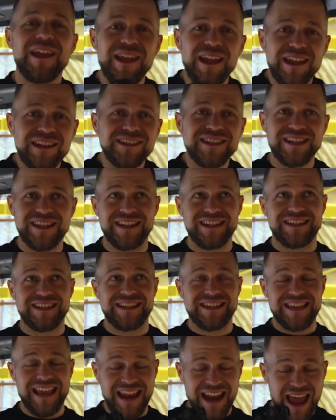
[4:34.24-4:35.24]

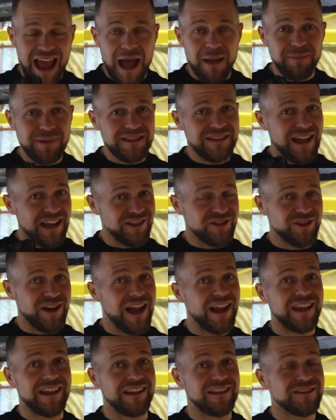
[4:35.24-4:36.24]
incidences that happens on
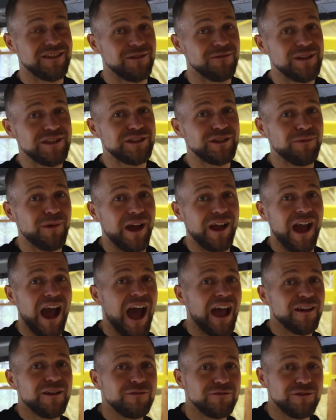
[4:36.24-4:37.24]
track, and it's the reason why
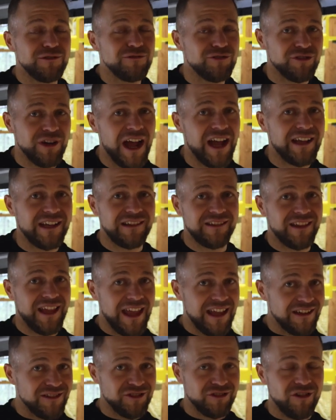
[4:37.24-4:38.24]
I don't do track
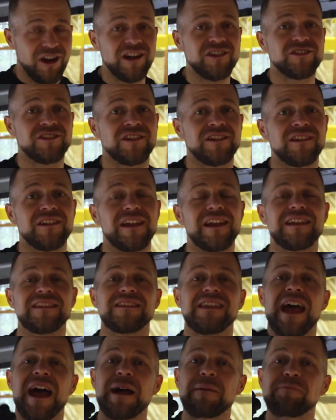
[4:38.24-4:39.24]
day instruction,
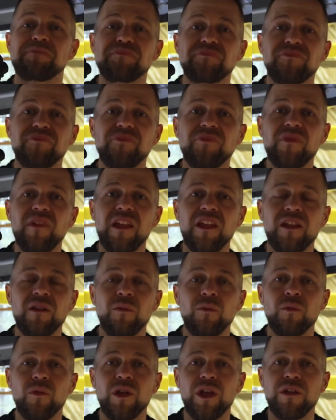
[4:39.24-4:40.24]
is that
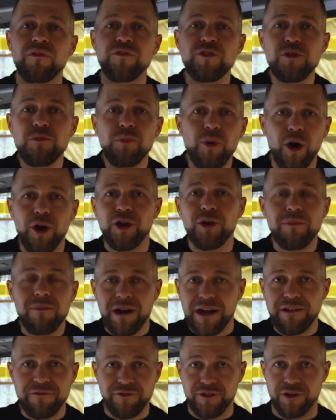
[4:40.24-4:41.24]
if you boil
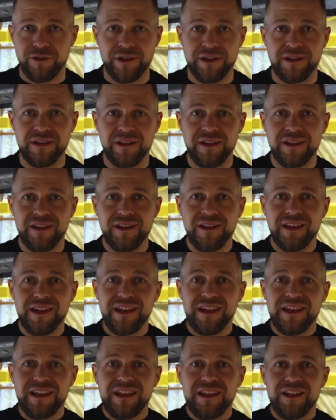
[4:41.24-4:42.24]
brake fluid,
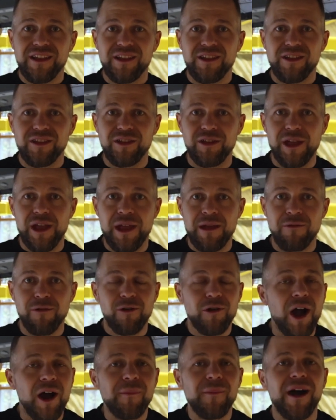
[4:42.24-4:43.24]
it
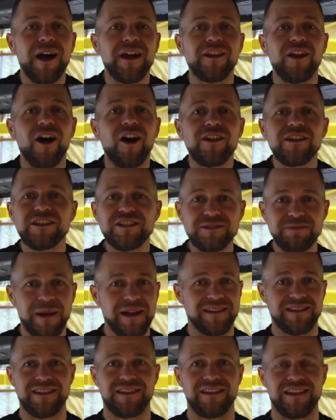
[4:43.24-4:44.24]
will come on
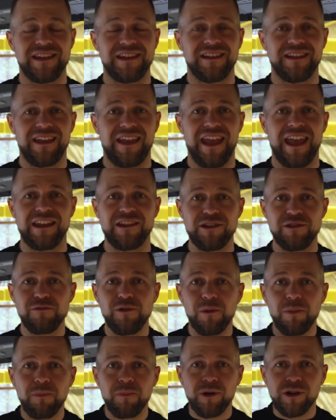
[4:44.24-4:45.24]
unexpectedly and you
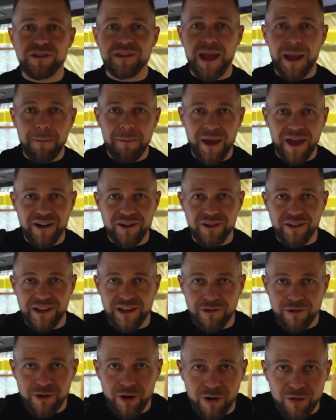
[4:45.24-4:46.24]
will put that pedal and
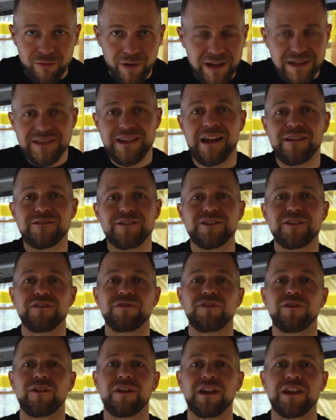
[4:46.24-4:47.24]
it'll go right down to the
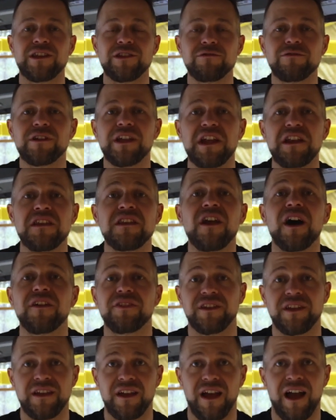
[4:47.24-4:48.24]
floor and you will get
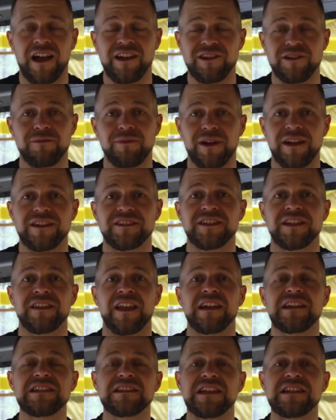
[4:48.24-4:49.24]
nothing on your brakes. And
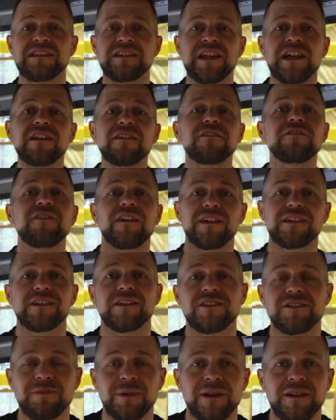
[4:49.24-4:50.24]
that is a terrifying
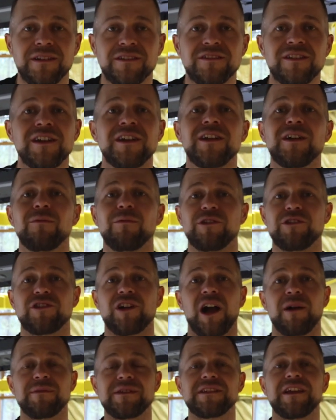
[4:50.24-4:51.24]
experience when you're
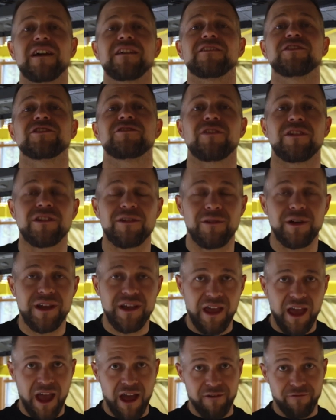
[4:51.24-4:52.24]
coming down a
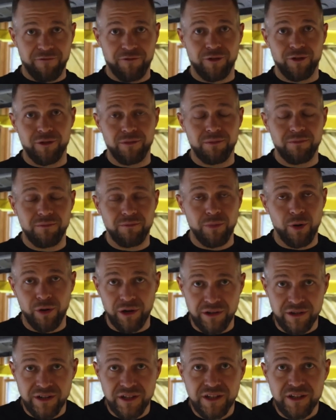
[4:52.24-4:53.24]
straightaway at full
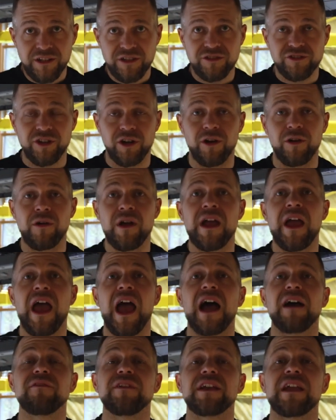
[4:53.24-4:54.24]
bore. So
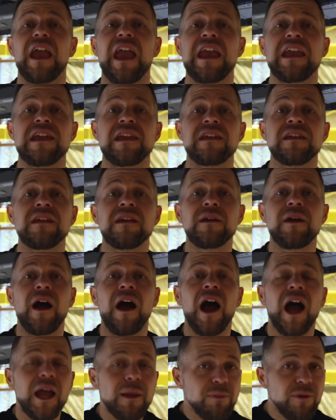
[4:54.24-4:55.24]
having a
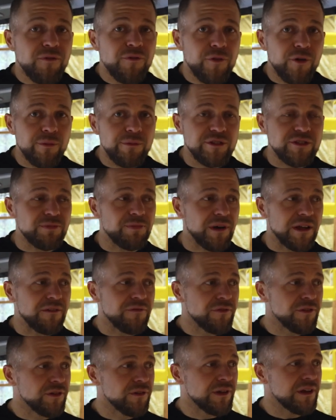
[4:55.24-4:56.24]
high performance brake
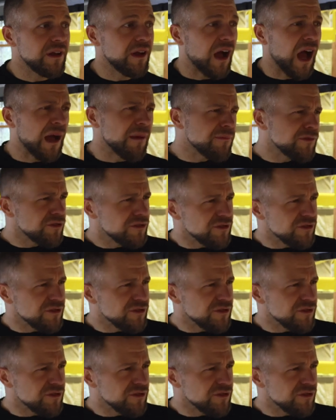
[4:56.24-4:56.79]
fluid, I'm